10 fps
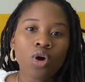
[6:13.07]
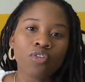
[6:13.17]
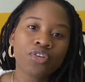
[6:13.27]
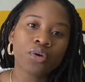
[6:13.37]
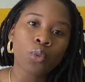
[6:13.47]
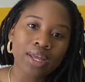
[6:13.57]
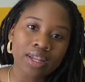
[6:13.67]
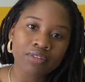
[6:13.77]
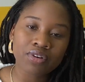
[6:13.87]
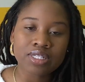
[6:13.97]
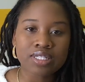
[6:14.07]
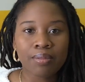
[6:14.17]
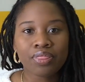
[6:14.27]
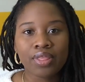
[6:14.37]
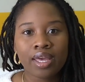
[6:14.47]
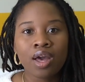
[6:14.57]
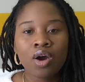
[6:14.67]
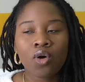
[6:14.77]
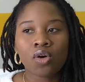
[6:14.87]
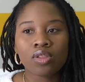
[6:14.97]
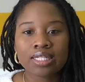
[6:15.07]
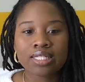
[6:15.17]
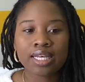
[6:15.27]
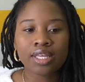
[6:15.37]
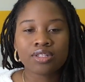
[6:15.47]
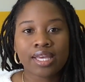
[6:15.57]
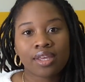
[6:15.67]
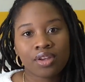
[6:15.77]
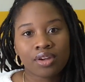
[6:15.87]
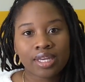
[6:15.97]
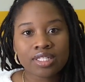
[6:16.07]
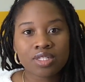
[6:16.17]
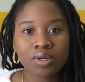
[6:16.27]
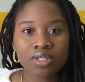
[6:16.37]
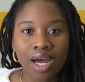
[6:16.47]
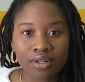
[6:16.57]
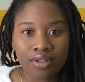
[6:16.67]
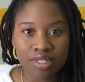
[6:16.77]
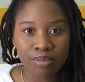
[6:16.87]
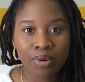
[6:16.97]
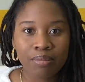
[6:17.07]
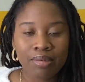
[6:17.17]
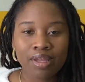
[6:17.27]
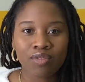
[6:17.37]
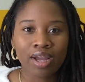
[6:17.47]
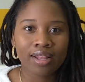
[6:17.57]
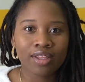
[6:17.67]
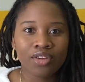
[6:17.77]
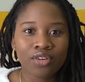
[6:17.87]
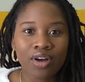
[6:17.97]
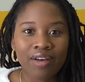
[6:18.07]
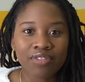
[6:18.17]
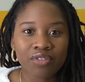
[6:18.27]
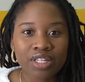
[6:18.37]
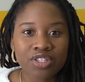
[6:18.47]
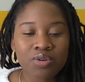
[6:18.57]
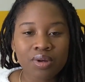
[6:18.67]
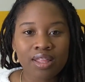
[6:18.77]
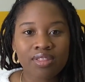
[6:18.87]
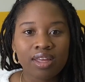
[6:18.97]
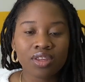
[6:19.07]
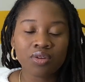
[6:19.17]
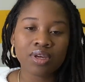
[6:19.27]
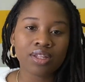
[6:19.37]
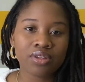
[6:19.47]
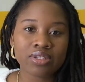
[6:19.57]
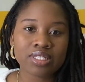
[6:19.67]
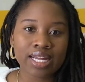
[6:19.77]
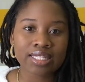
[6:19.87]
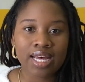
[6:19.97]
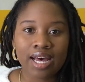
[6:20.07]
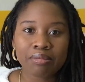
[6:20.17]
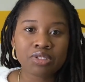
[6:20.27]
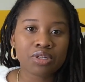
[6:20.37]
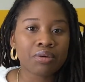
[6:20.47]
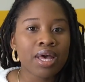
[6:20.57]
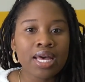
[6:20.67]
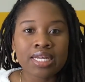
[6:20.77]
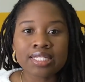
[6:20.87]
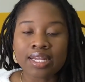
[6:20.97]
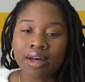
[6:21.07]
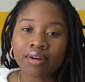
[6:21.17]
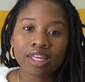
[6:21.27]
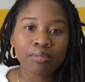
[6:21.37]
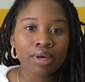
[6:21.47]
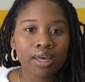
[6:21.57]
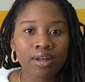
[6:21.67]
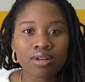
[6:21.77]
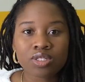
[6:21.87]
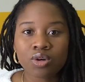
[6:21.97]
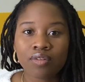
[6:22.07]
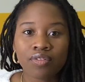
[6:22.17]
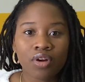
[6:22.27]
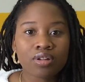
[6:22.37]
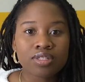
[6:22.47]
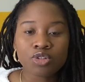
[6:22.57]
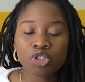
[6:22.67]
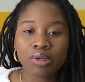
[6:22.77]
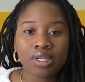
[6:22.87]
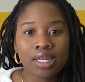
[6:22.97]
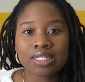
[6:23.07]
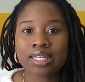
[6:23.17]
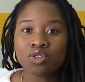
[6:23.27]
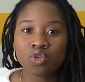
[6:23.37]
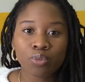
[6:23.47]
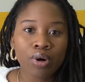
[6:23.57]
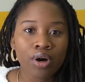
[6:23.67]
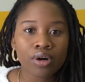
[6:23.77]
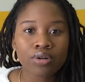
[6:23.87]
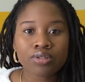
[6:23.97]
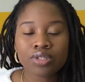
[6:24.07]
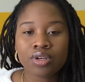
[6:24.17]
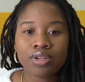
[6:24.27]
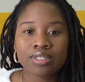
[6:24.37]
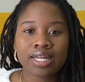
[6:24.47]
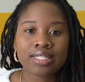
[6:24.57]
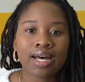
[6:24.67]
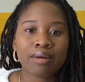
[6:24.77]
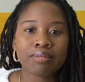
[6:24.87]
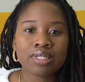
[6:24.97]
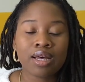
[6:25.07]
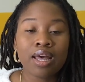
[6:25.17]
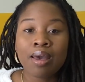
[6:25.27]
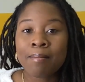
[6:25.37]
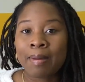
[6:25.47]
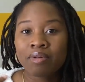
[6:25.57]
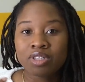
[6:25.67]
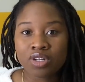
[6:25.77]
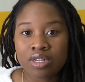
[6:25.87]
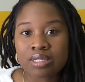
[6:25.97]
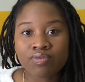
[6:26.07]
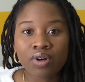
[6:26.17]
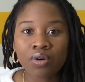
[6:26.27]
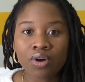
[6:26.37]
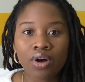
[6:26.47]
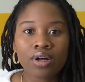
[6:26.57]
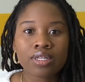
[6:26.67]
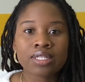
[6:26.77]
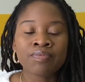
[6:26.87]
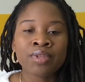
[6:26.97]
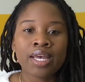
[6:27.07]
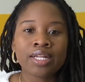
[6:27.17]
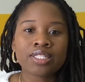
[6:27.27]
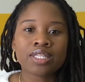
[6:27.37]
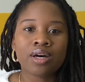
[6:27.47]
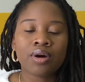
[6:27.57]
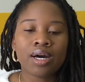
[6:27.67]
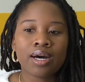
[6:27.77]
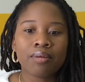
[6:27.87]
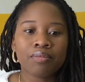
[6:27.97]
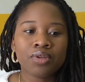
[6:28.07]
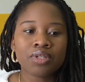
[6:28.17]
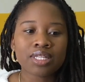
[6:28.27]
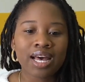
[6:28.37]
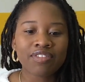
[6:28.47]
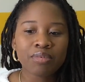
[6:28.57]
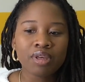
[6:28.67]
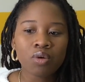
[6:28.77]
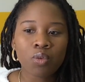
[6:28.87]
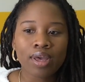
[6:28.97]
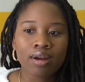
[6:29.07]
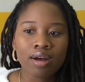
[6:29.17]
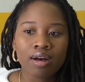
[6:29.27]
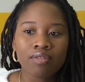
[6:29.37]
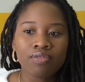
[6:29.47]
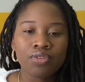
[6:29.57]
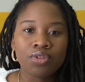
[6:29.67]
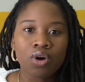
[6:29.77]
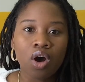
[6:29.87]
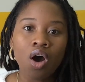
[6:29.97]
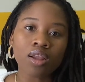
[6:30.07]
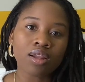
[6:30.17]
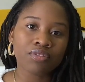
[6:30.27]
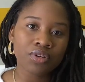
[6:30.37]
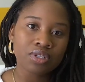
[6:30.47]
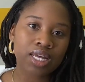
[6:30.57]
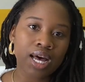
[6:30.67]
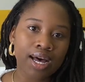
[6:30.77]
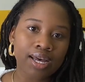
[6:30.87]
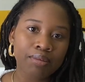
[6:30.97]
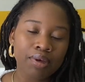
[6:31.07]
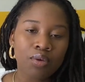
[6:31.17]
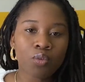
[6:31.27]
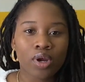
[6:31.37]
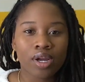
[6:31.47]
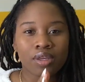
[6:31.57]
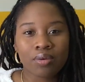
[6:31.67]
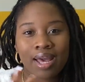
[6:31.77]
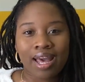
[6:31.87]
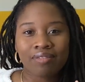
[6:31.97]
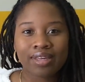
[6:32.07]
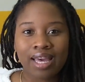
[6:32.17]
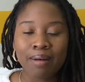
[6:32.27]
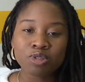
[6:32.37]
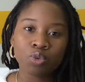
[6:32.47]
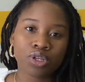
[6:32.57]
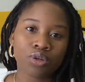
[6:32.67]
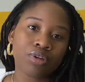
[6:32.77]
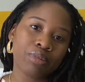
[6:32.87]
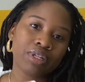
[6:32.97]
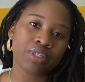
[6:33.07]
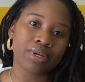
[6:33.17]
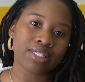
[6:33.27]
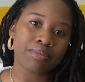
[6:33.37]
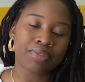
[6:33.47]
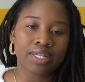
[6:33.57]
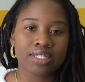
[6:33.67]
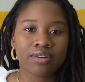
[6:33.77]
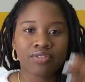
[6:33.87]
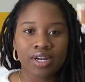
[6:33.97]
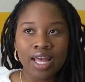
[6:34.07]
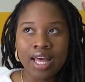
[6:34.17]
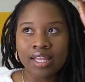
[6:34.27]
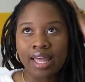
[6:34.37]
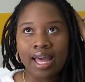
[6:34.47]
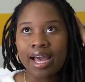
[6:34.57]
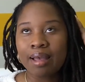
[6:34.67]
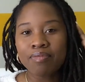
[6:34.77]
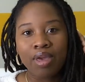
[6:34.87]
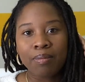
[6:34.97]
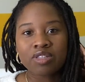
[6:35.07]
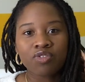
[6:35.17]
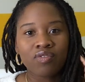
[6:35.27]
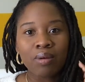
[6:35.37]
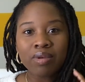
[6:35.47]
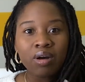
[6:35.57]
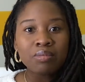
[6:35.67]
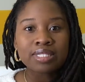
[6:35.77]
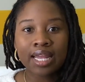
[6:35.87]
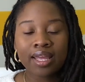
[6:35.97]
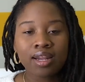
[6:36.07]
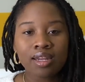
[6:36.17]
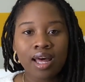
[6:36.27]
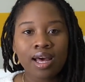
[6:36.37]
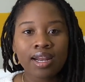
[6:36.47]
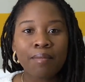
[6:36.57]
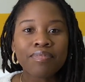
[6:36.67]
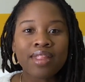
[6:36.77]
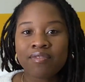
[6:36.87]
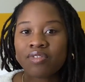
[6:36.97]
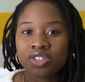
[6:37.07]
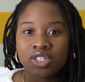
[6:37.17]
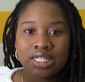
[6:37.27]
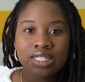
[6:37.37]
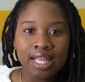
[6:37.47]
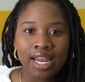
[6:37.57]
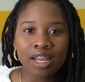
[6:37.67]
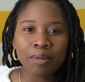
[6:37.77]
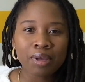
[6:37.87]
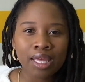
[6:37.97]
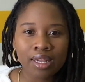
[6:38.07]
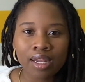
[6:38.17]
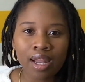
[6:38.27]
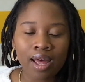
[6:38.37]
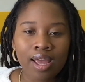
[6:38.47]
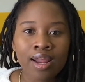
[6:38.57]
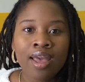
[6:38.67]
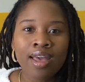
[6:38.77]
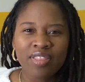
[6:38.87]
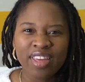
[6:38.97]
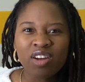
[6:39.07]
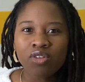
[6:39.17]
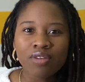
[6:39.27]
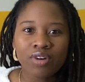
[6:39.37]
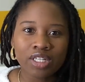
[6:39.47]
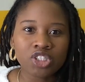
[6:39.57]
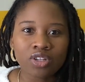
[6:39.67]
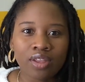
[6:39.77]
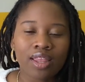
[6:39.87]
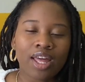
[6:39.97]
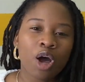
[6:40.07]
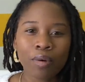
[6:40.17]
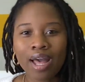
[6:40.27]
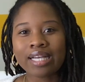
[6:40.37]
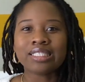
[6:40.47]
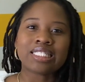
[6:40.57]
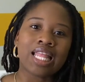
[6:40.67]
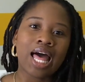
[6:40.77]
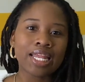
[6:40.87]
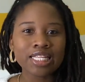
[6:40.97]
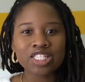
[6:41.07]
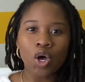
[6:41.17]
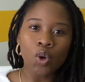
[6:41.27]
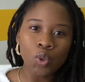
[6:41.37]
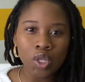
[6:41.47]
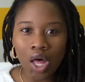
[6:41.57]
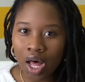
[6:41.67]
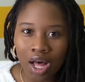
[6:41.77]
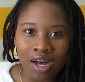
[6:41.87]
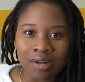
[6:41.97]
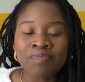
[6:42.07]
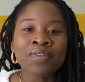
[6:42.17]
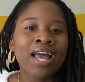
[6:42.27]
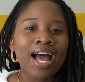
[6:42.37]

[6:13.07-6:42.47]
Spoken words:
or if you're waiting for something, or let's say you're taking your kid to a doctor's appointment, right? And you don't have to really do anything. You can use that time to send out emails, or if you're on social media, schedule posts. You can use that time to maybe return some phone calls. And so you just have to be aware of all of your time and where you have gaps where you could be doing something different. Like I am famous for, if I'm standing in a line, I'm never just standing. You know, people get in a line and they get really frustrated. They're like, oh my gosh, this line is so long.